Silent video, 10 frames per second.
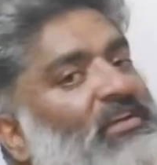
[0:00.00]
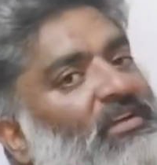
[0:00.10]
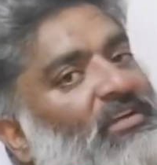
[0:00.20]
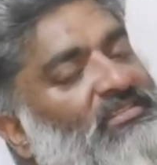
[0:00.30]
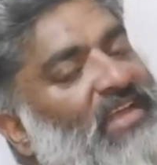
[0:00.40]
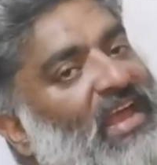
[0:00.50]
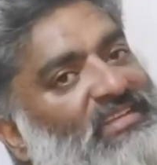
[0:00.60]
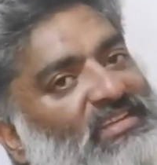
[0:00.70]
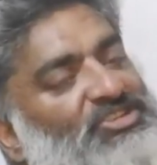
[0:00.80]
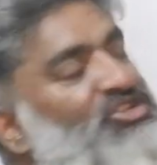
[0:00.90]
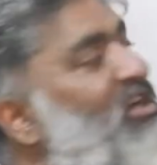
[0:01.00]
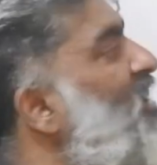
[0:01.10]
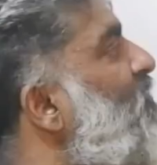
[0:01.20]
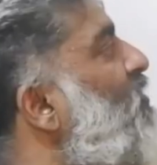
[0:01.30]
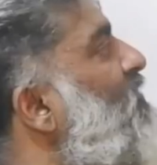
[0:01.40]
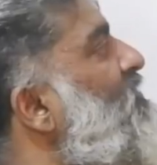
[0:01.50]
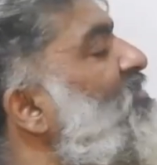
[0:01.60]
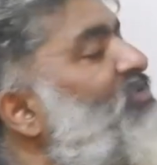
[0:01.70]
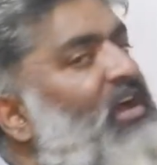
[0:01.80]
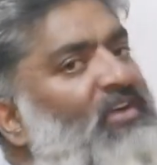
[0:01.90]
the size and shape of
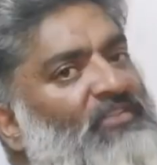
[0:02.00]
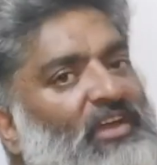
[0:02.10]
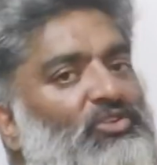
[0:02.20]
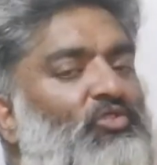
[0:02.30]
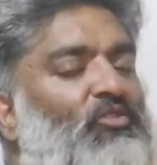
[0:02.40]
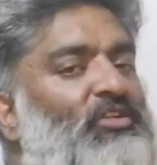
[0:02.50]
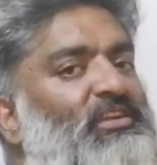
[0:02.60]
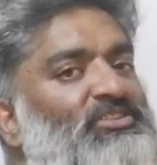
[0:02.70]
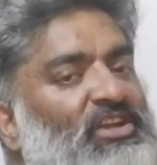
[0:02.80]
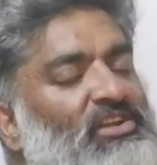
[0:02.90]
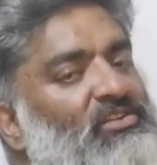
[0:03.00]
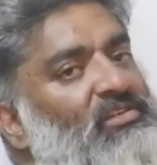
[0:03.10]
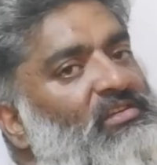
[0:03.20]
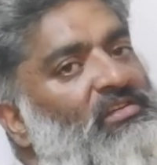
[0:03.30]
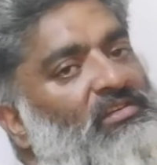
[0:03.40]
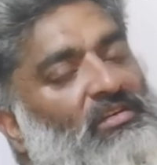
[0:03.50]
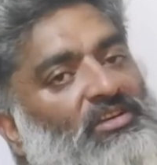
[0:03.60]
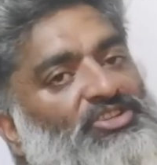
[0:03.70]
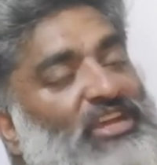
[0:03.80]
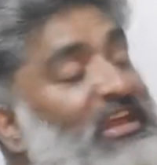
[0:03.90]
this graph. I know what the
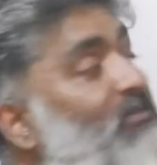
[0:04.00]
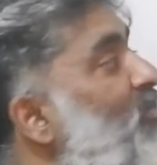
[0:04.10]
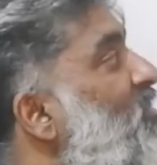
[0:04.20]
general shape